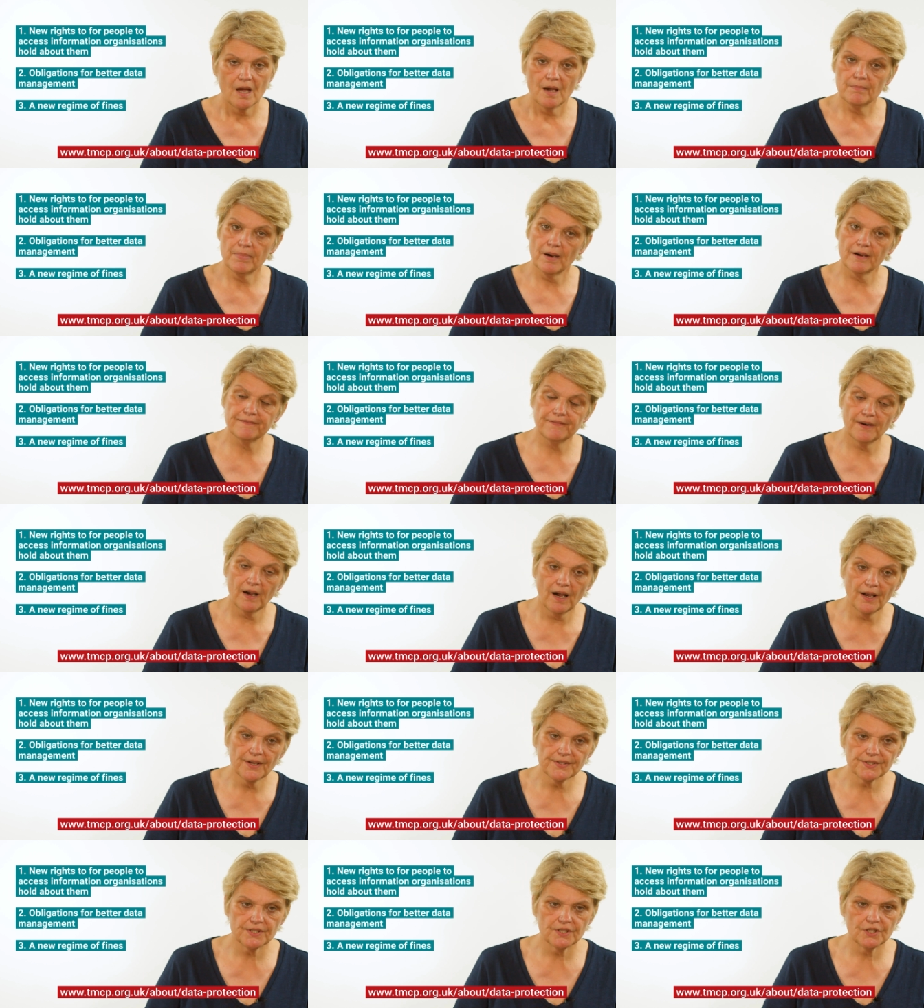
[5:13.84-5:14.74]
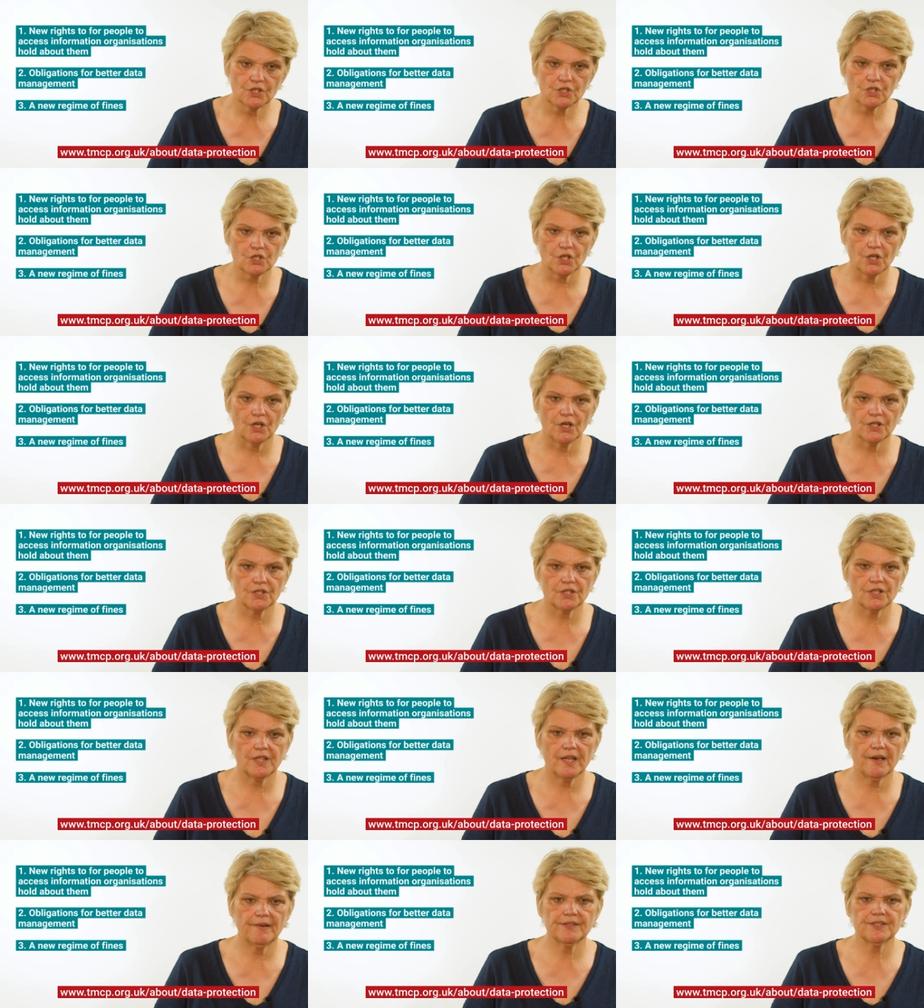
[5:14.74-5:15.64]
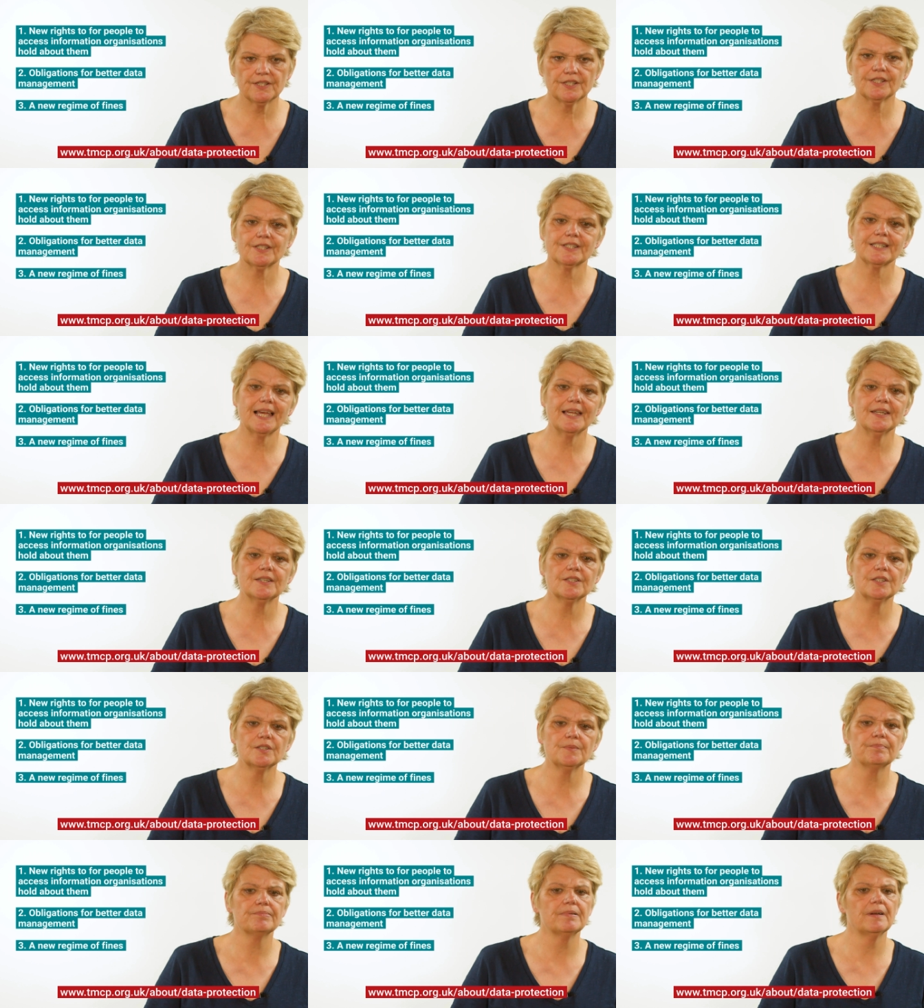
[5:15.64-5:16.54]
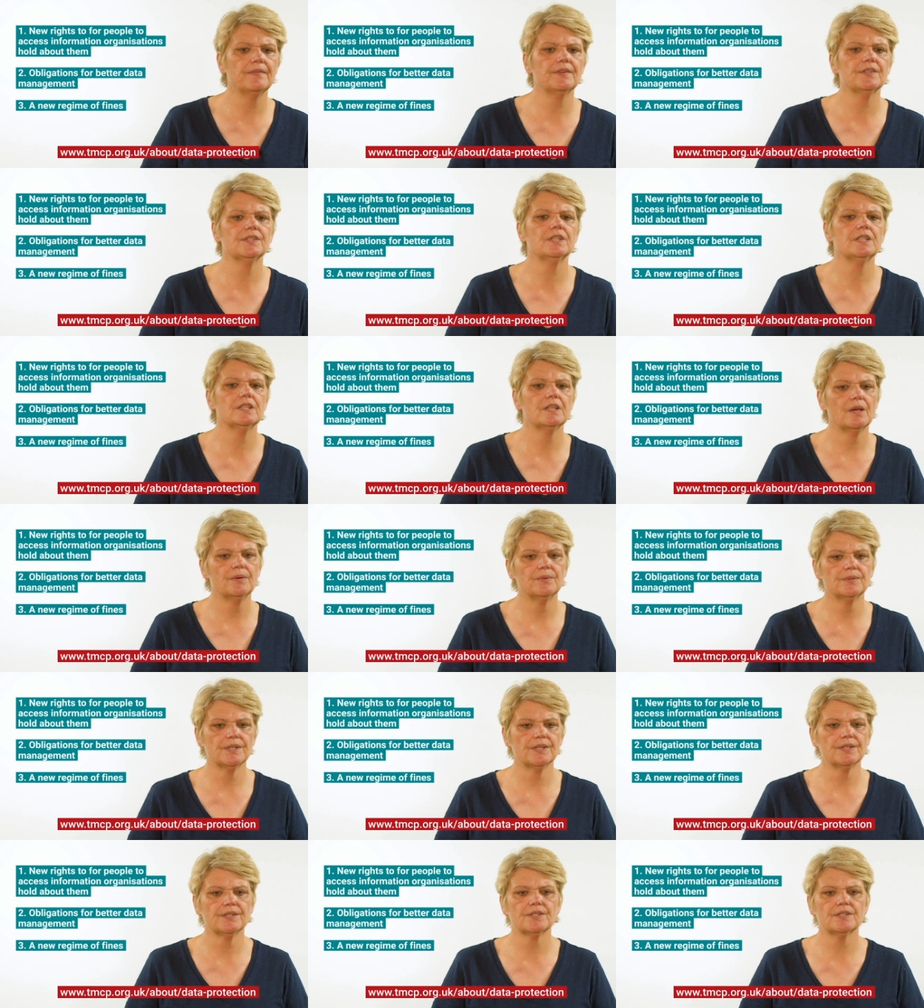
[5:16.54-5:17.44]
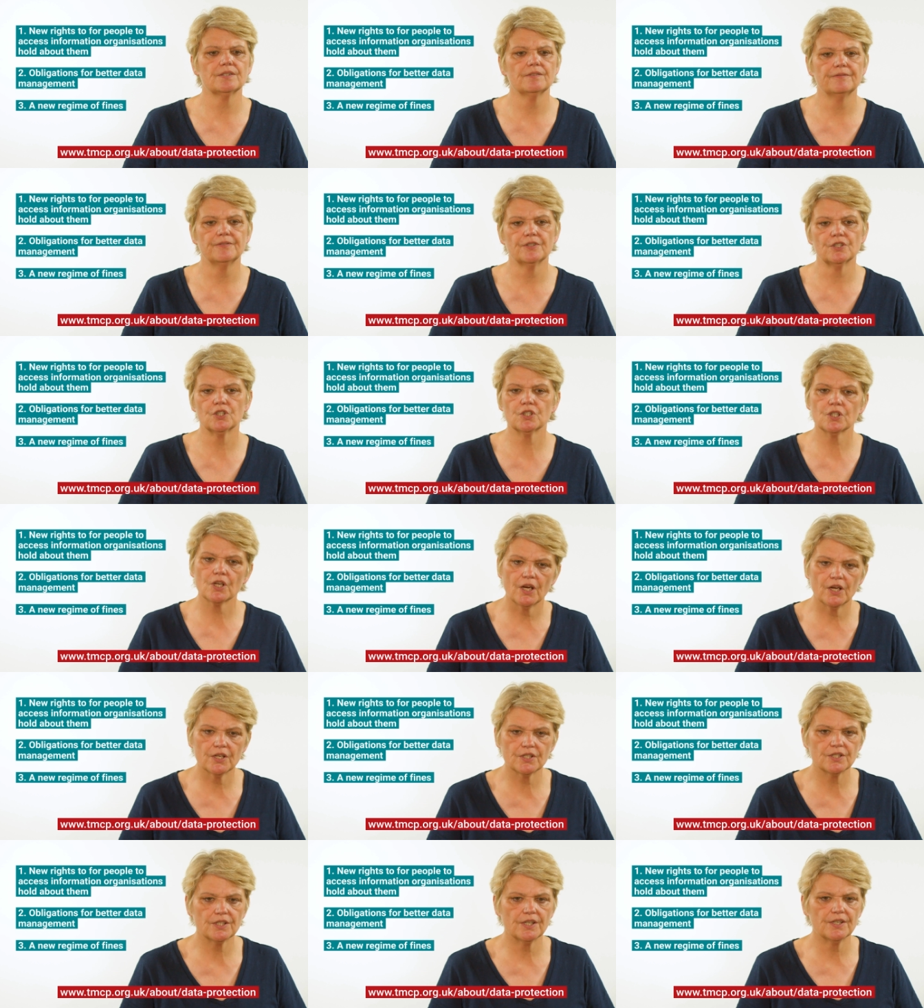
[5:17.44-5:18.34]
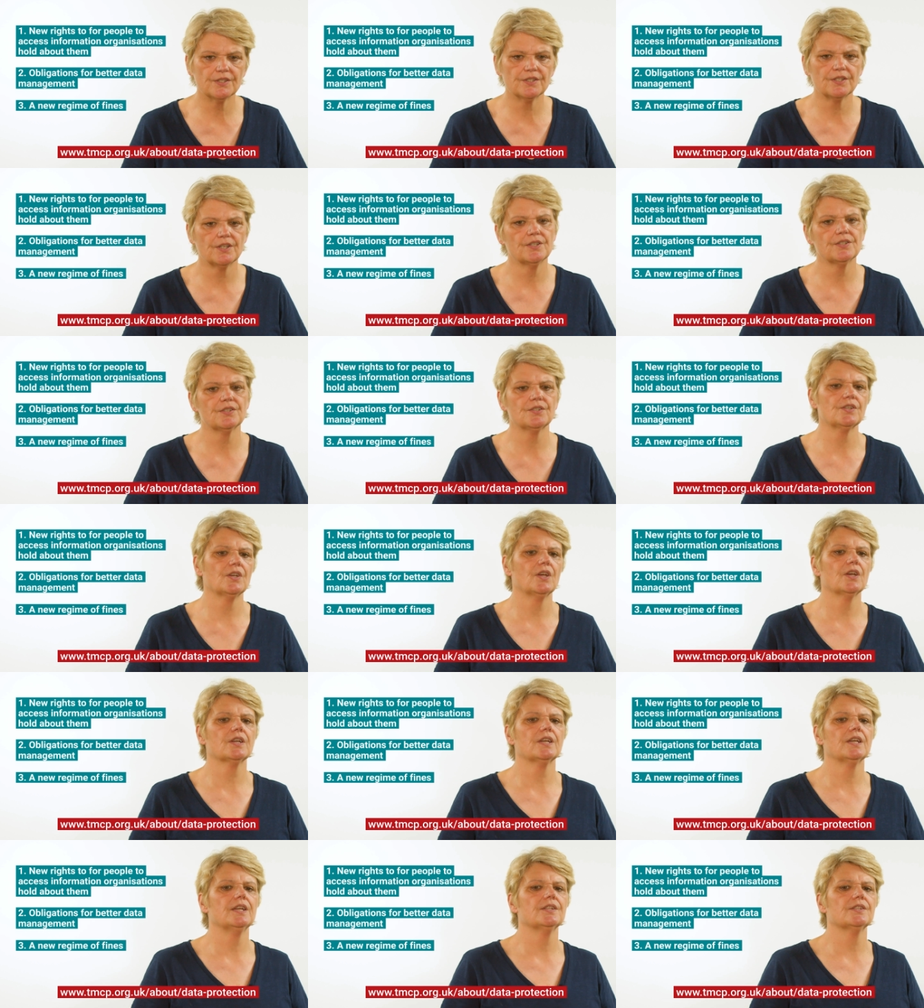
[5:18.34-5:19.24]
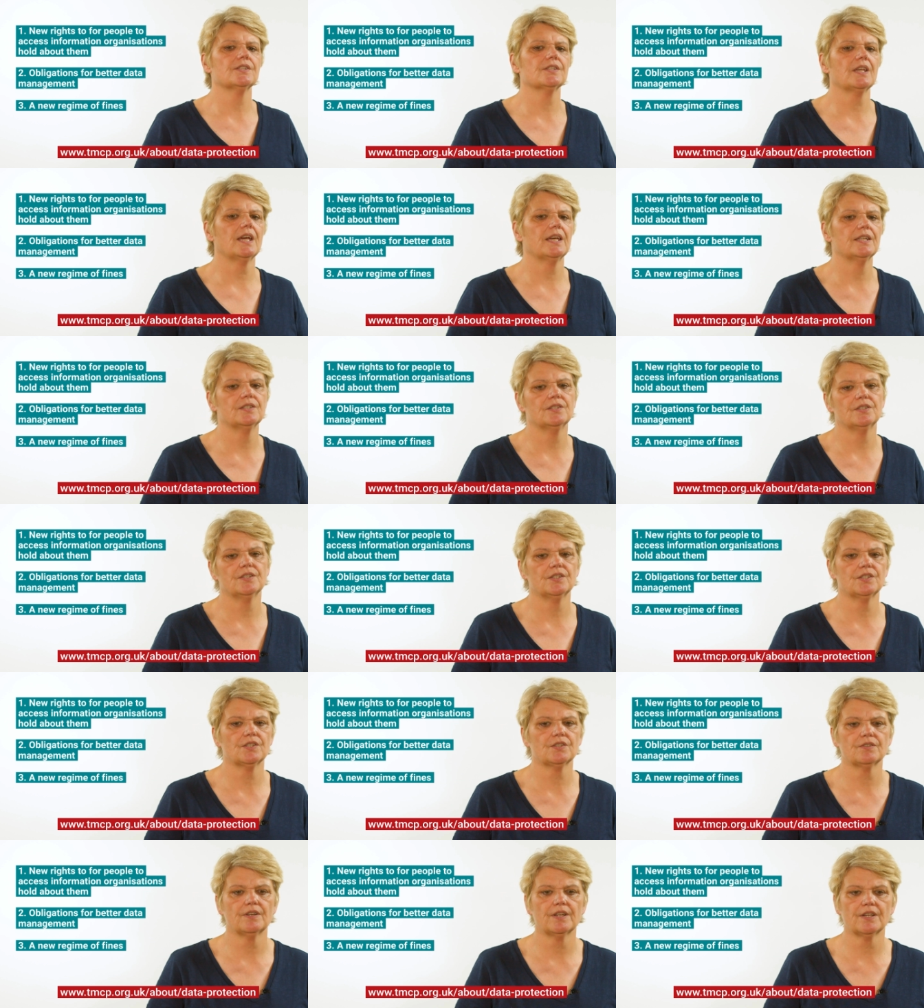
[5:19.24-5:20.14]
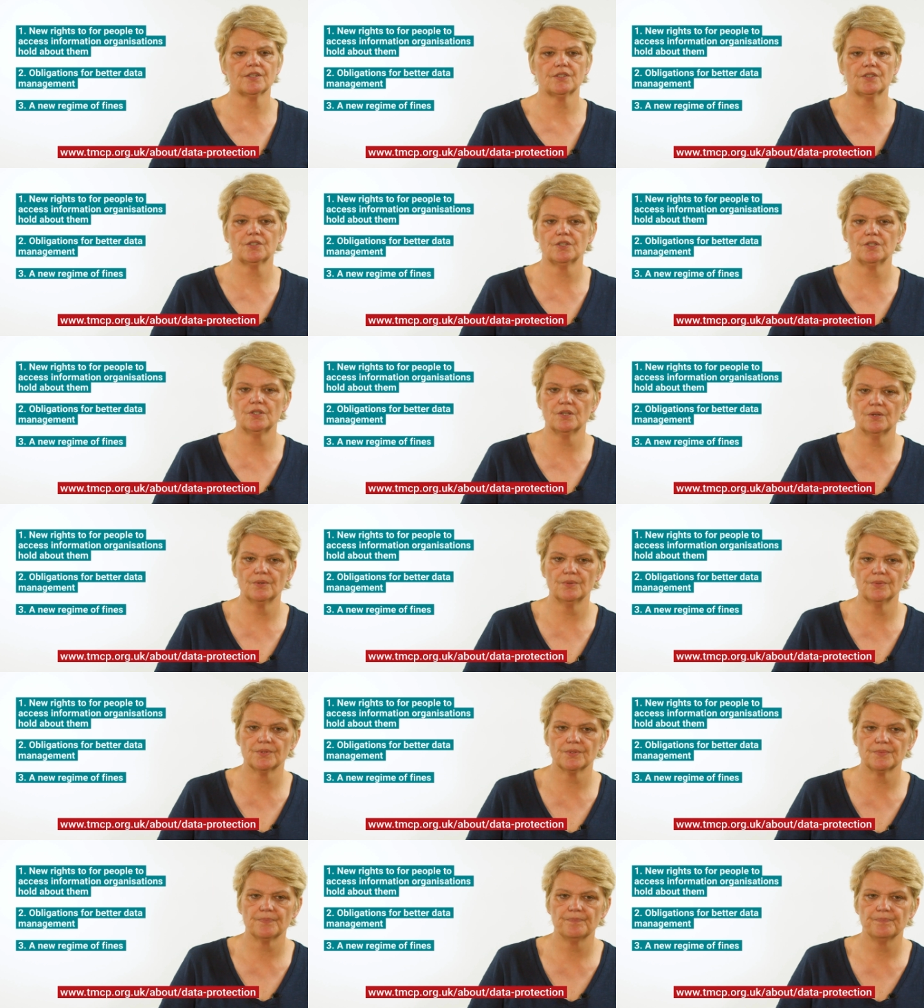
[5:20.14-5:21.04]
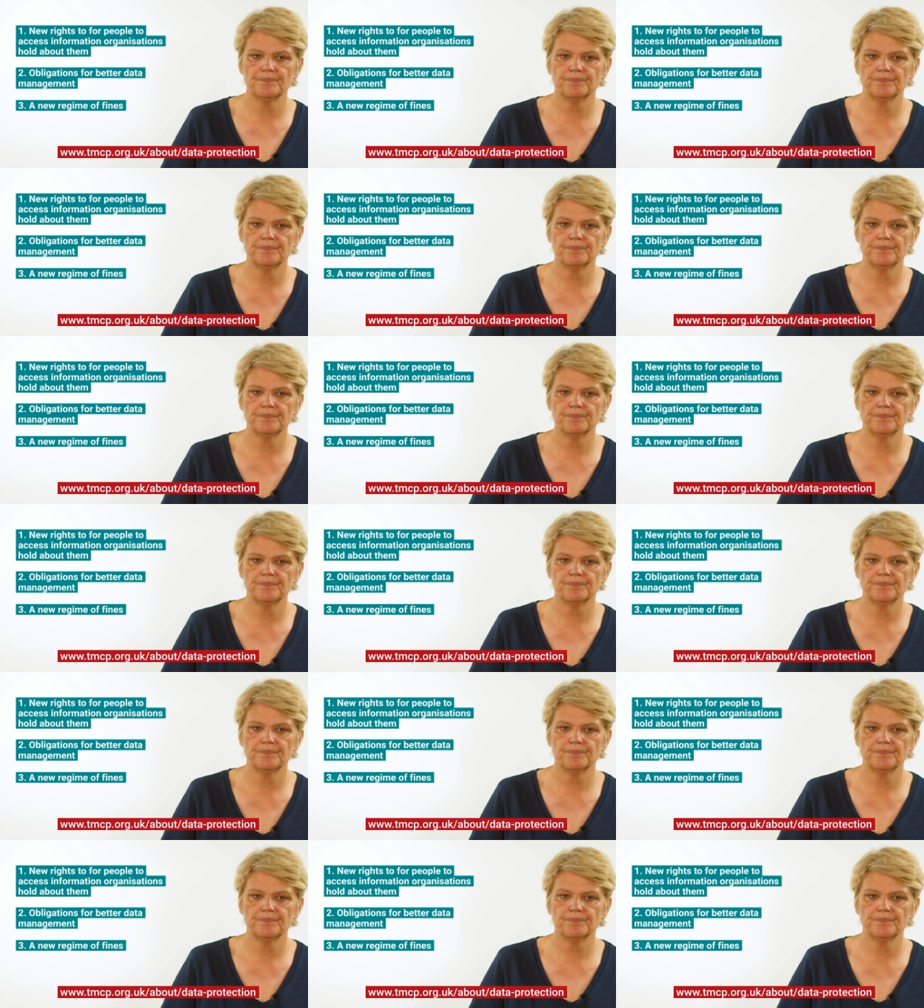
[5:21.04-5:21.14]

But for us in the church, there is a standard privacy notice for churches, circuits, and districts to use.